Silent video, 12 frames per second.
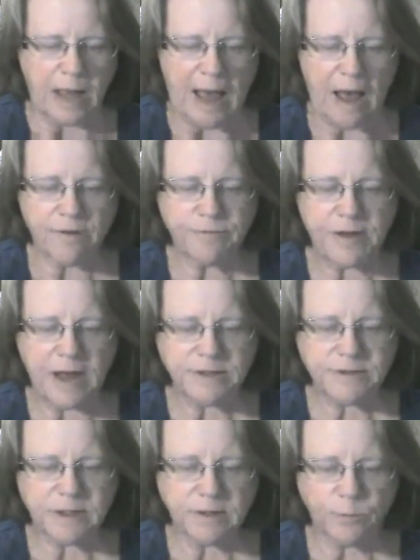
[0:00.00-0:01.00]
How
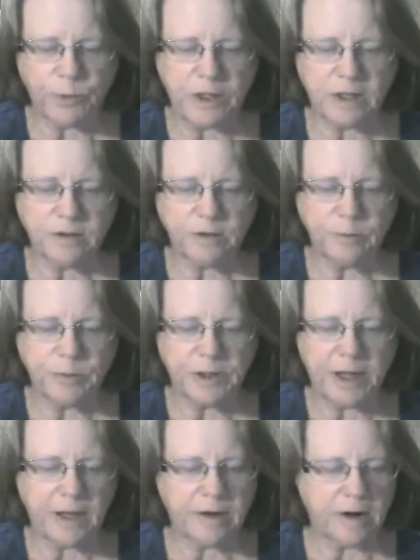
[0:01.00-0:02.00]
fast we can
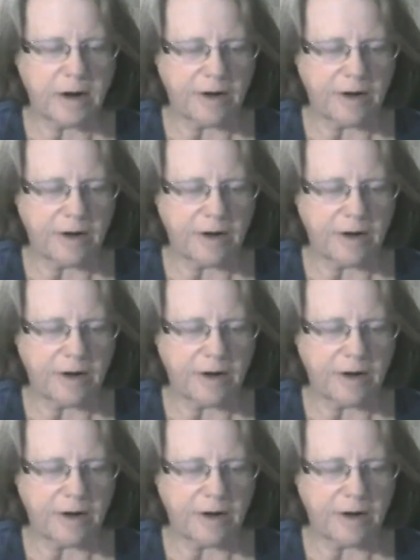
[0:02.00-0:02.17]
duplicate our